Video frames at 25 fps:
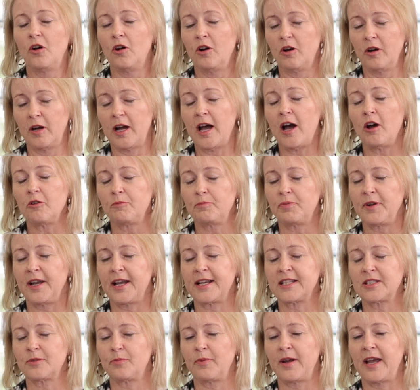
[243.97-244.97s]
or
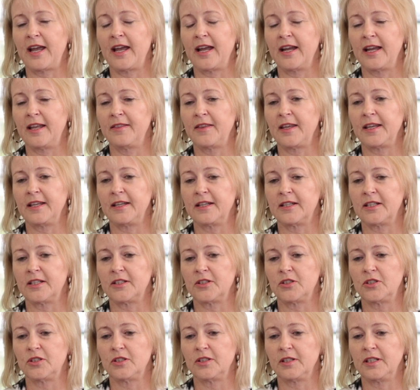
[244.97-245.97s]
outbreaks were in the
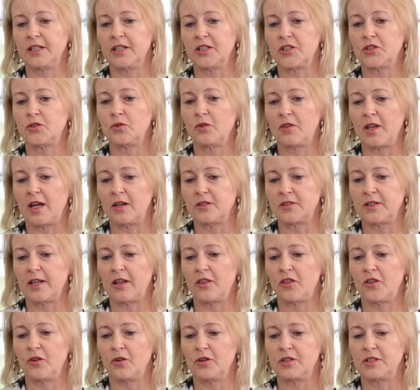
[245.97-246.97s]
years
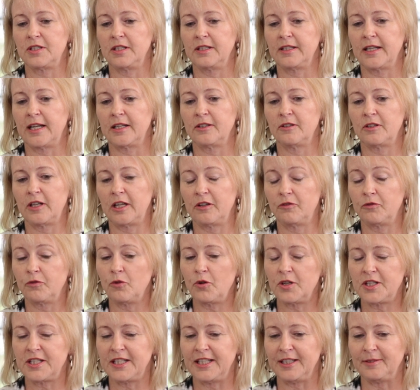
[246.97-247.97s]
2013 and
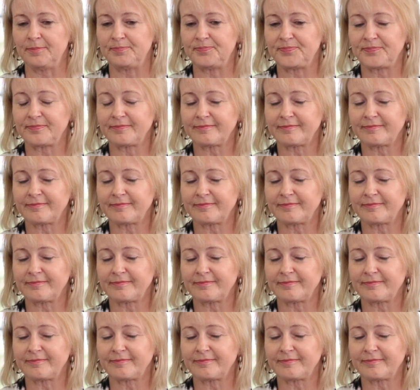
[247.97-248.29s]
14.